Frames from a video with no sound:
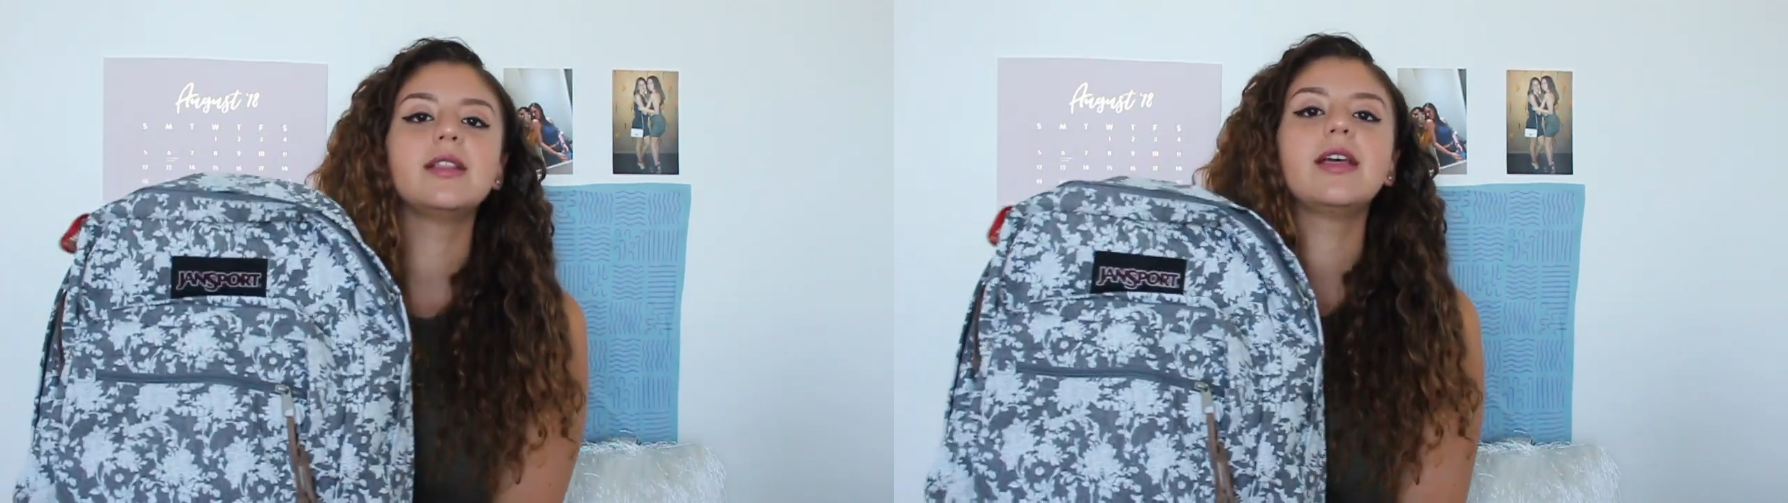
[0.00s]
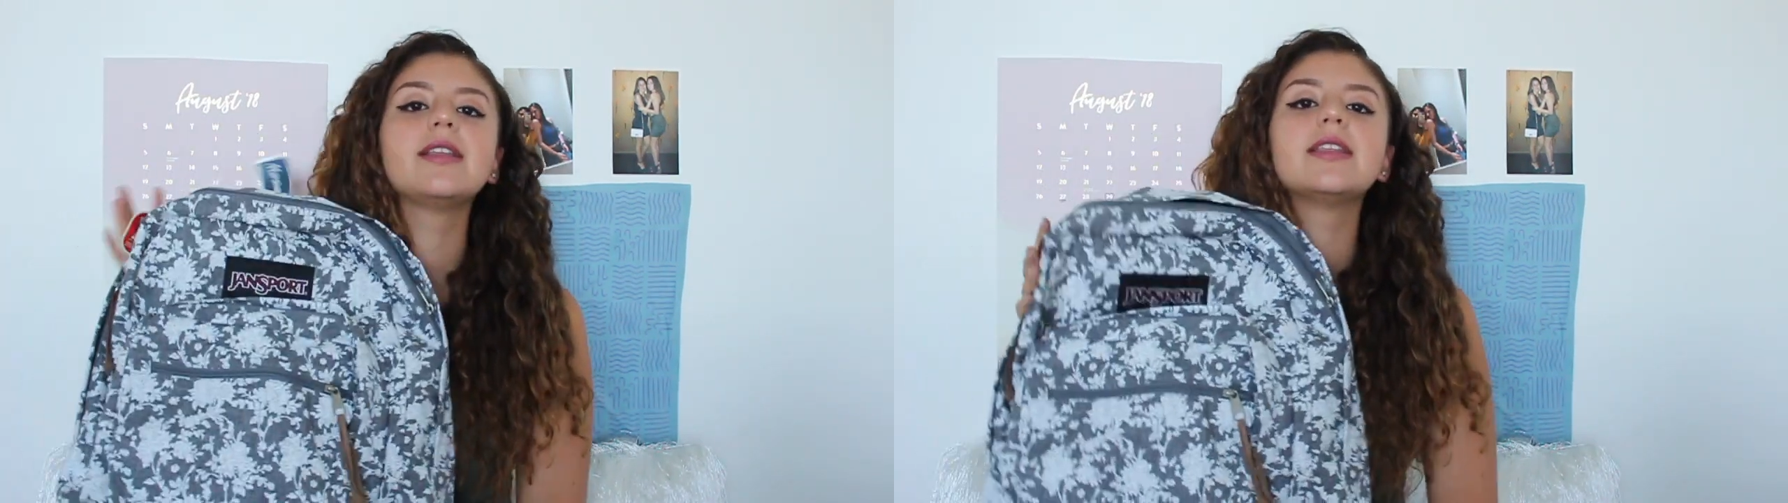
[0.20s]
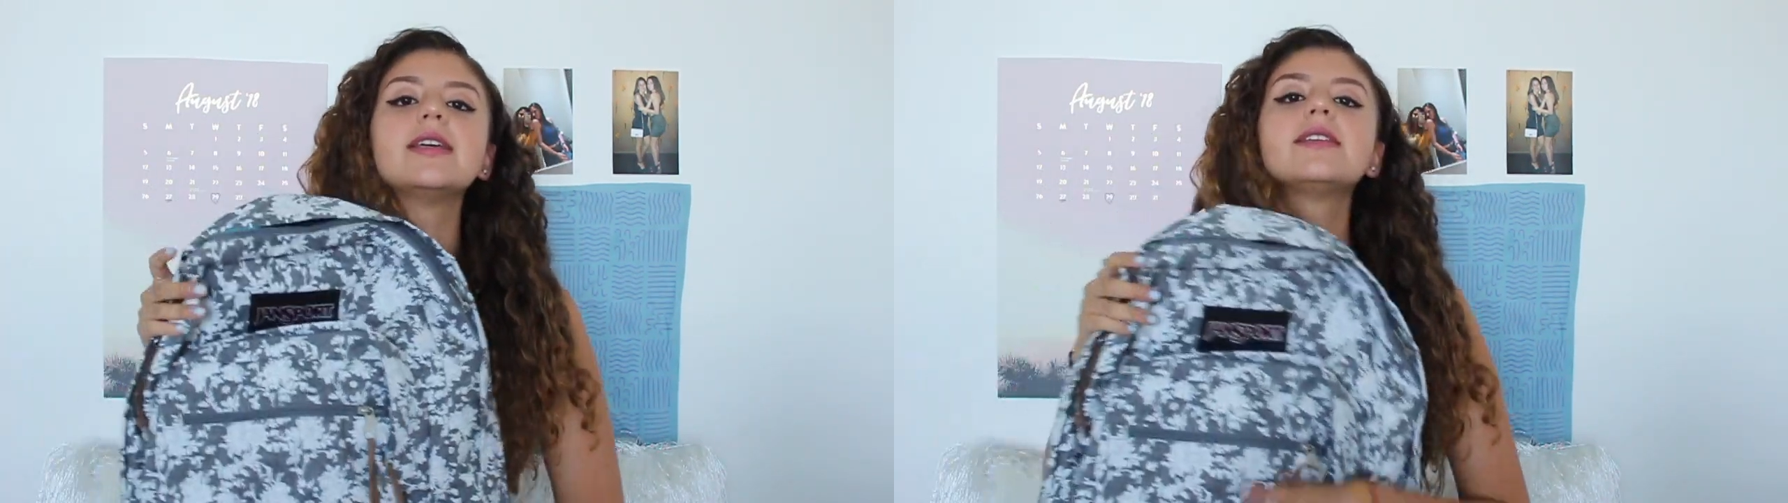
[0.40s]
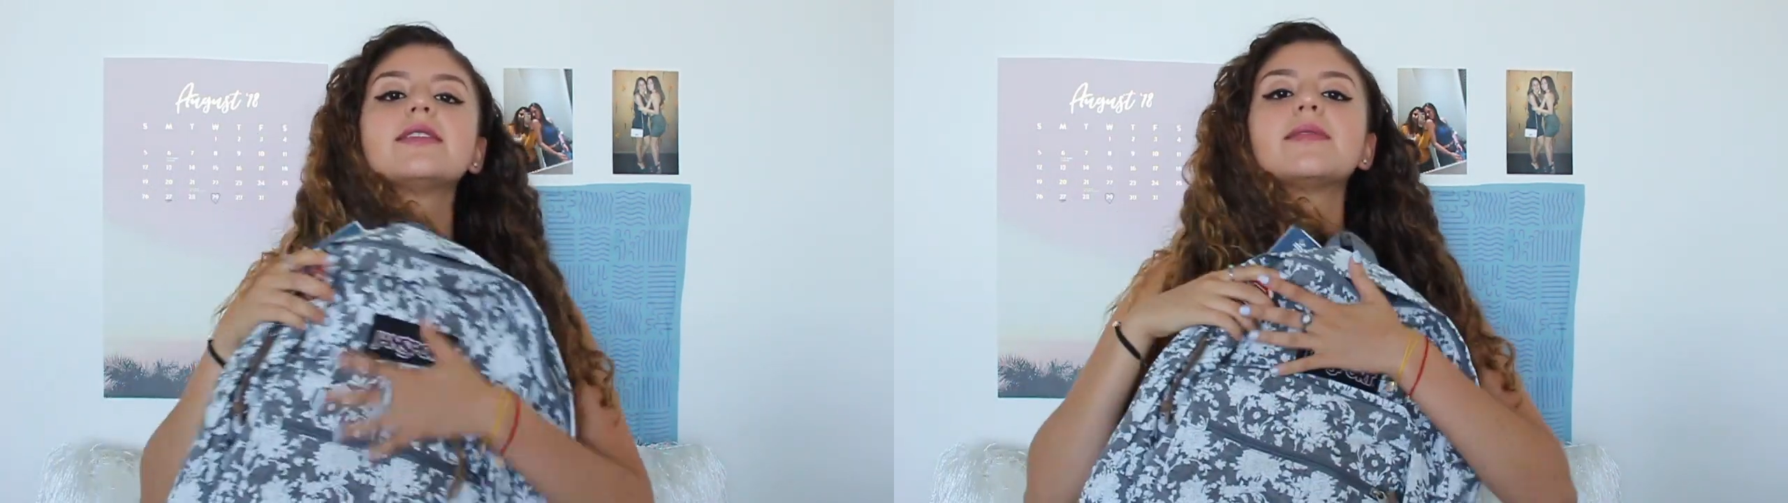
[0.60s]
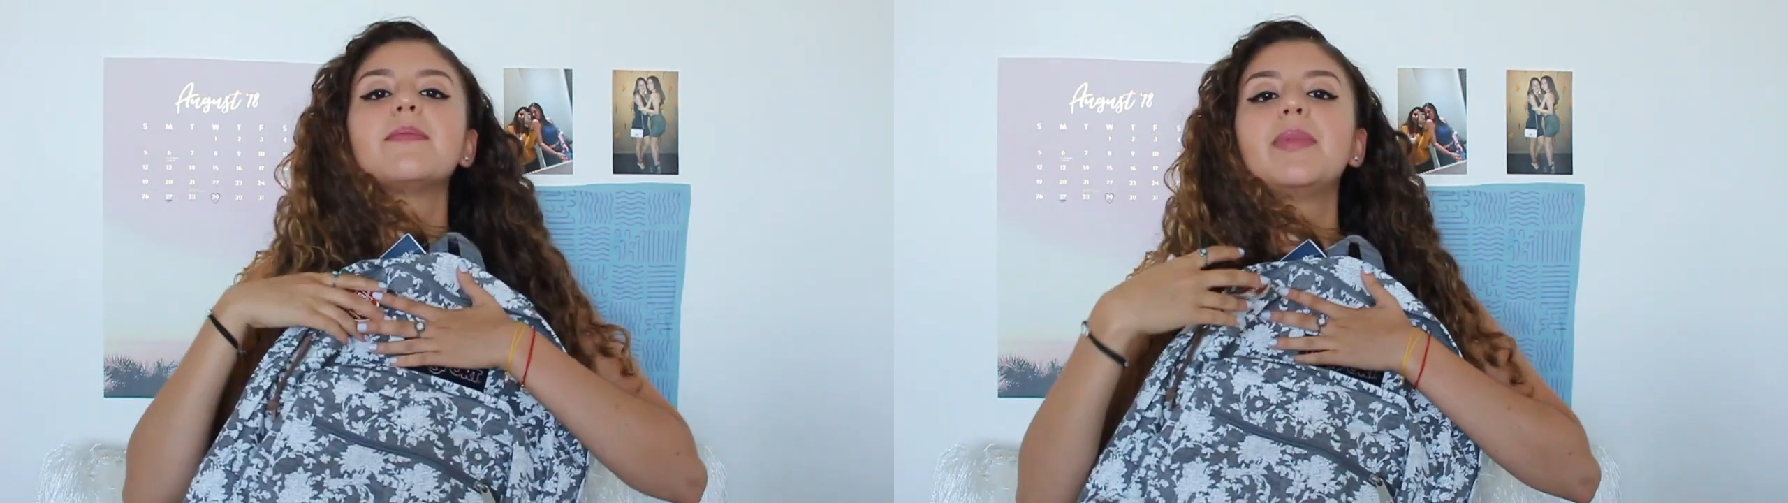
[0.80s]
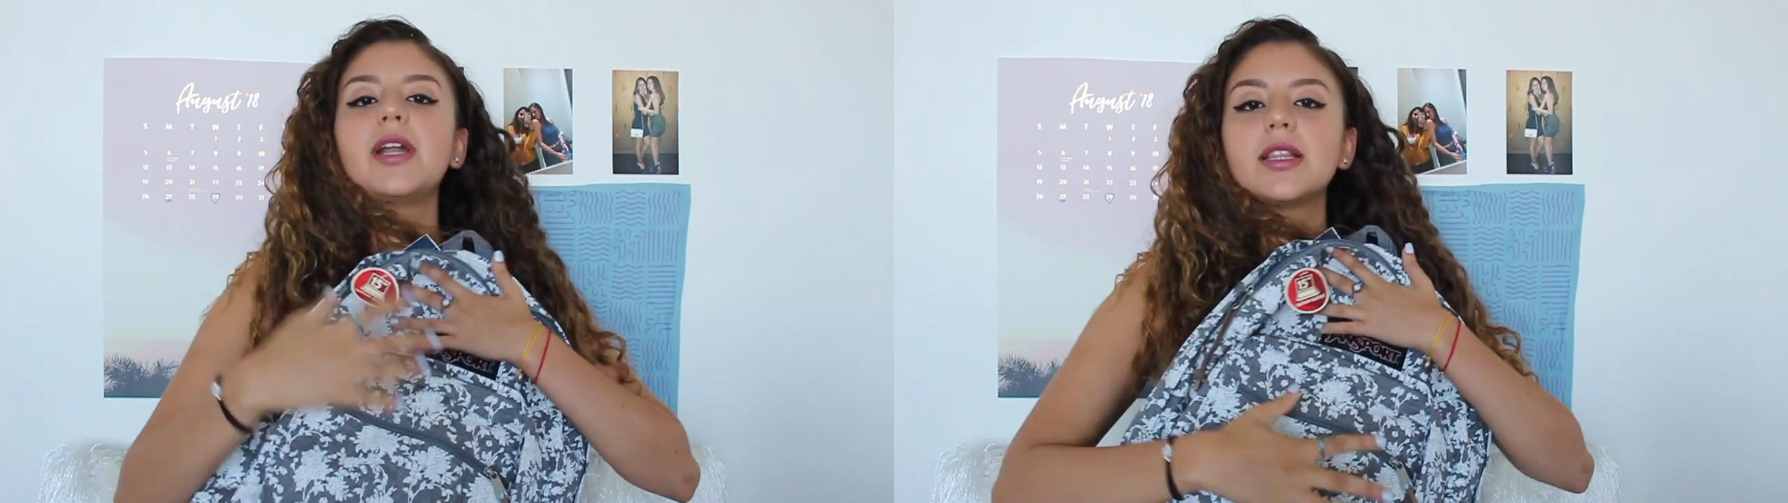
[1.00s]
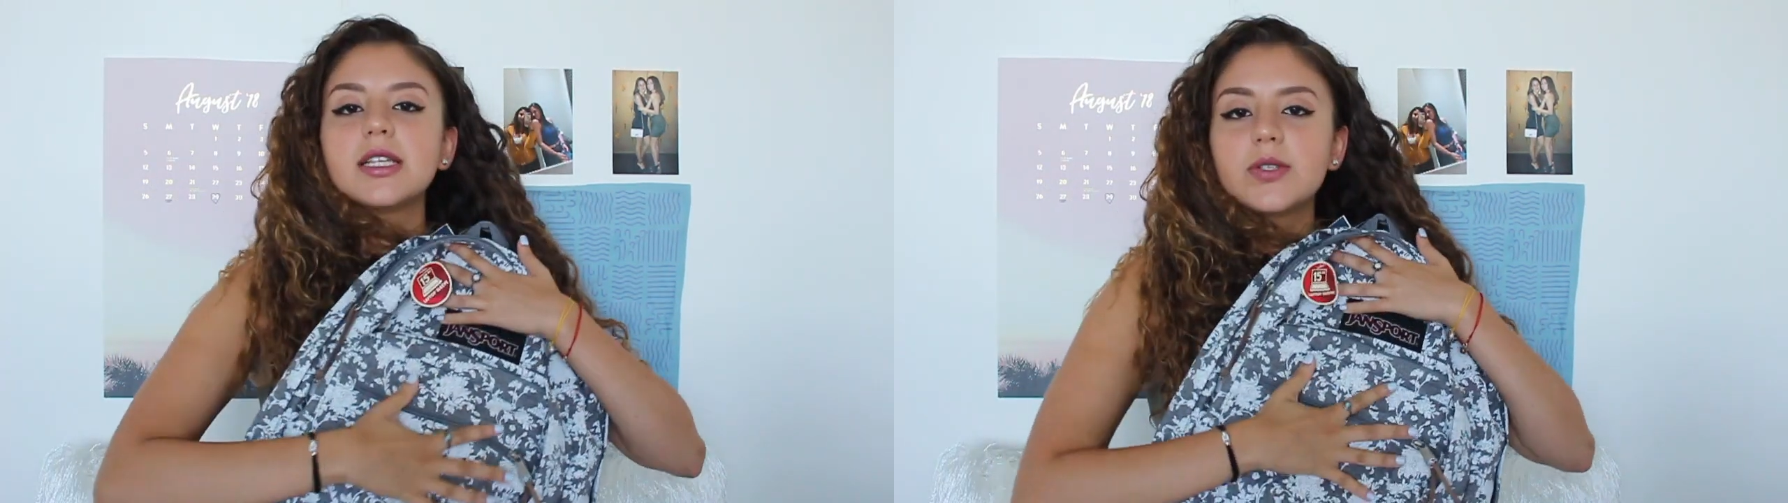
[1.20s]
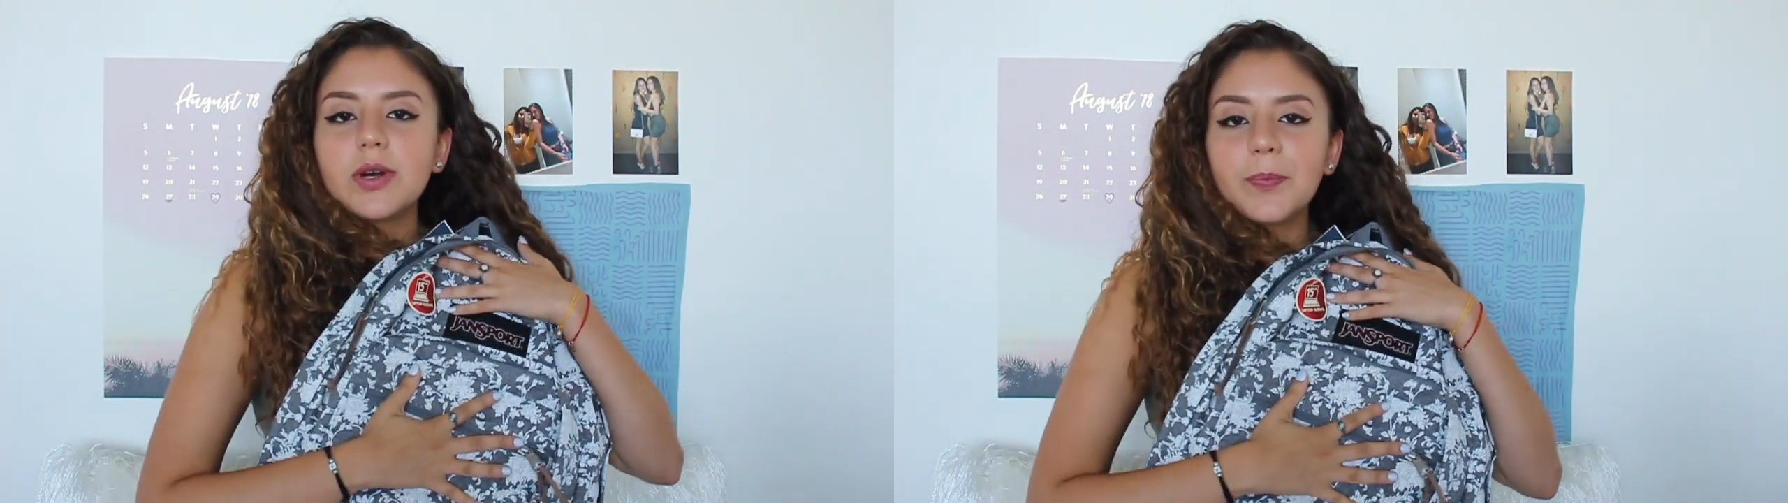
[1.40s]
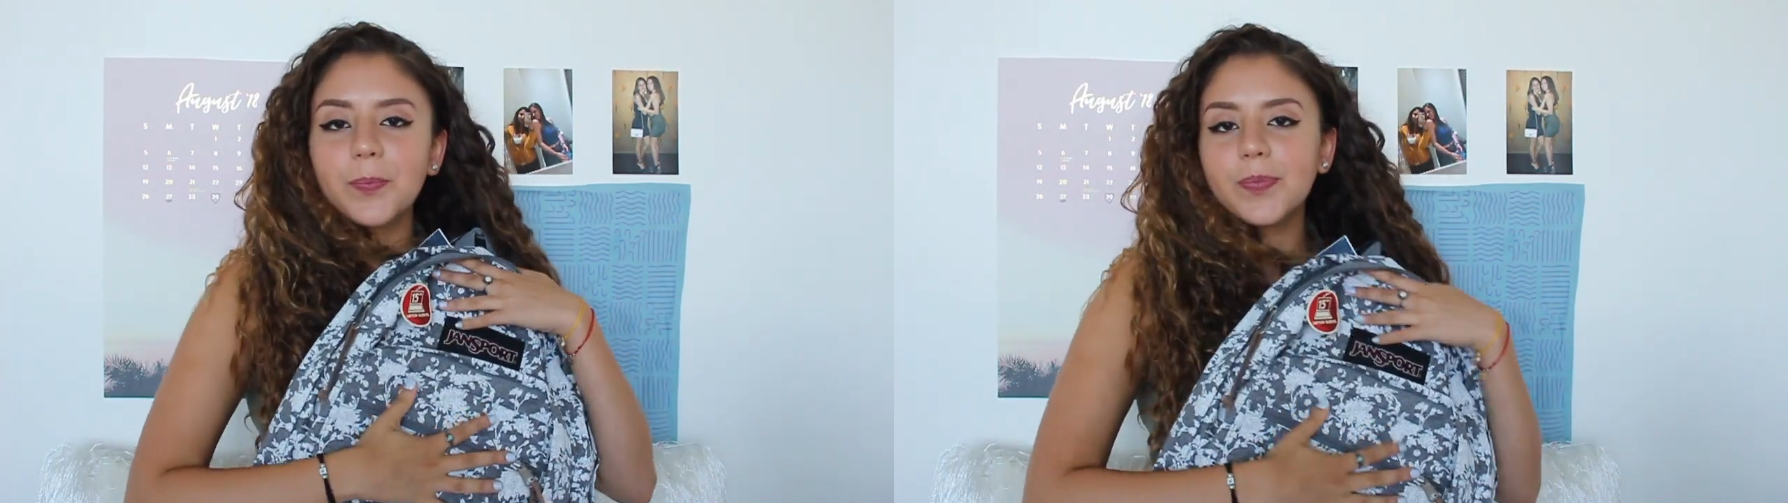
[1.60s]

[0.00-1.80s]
like this, but not this one.